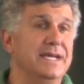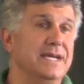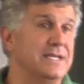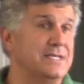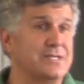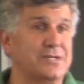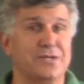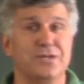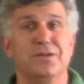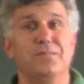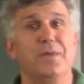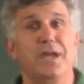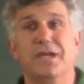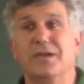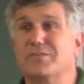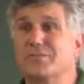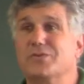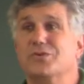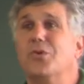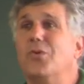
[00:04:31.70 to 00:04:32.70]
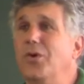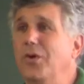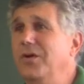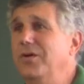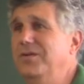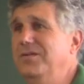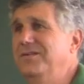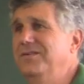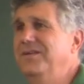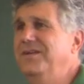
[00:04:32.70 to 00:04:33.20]
it's going to make you
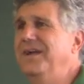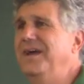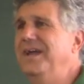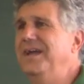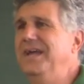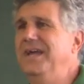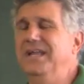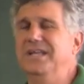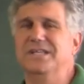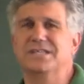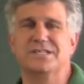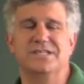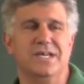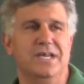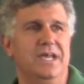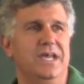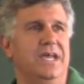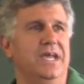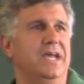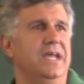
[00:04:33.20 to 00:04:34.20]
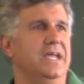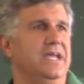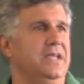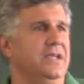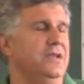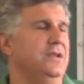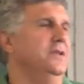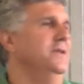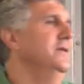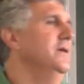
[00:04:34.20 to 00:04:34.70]
sick, okay? And
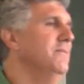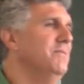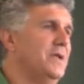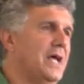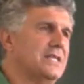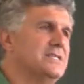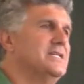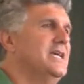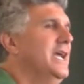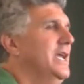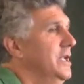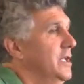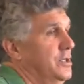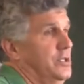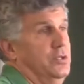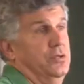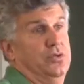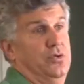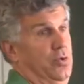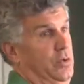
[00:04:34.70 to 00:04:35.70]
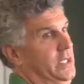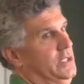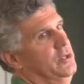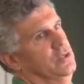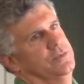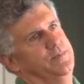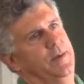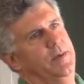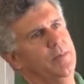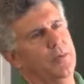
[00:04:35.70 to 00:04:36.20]
I'm not saying that don't let
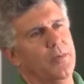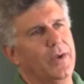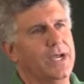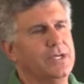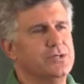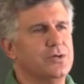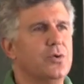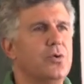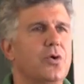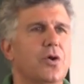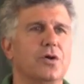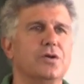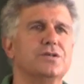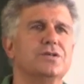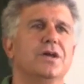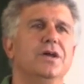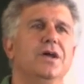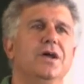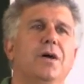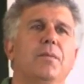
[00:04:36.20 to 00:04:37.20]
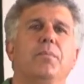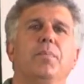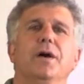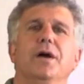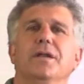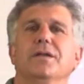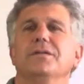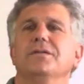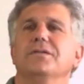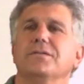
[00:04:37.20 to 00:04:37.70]
those people ride your horse,
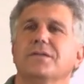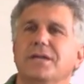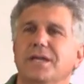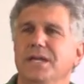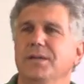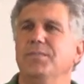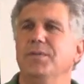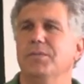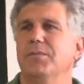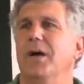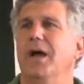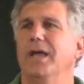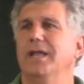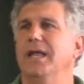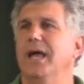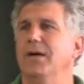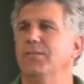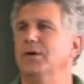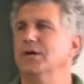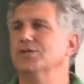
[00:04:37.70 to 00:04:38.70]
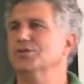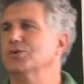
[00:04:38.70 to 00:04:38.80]
but keep in mind how